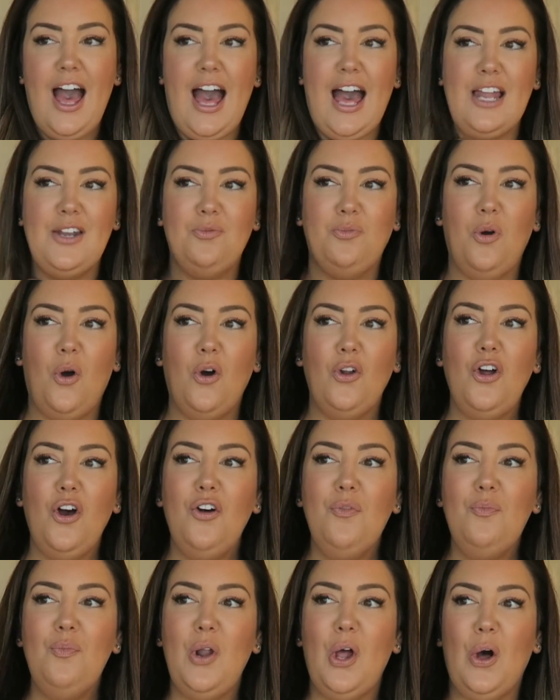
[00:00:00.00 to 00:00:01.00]
And on
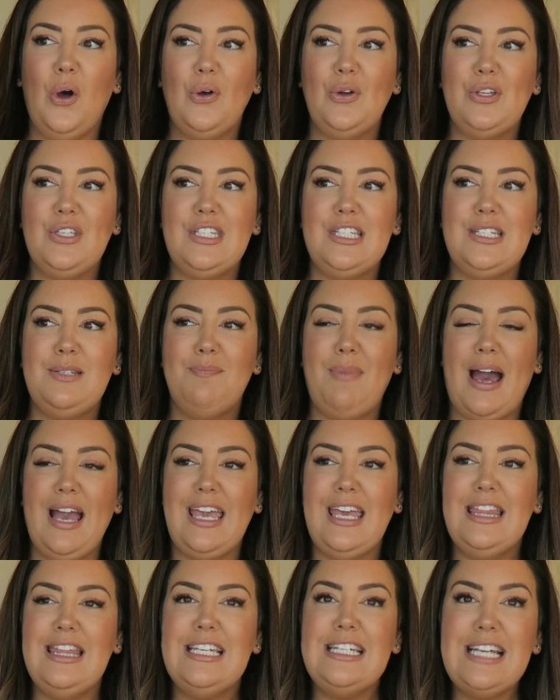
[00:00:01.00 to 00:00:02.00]
our blogs
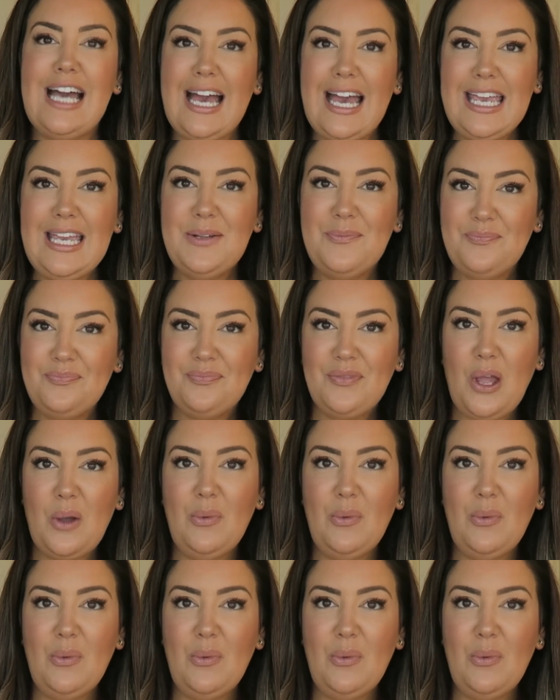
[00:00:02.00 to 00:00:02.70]
back in the day,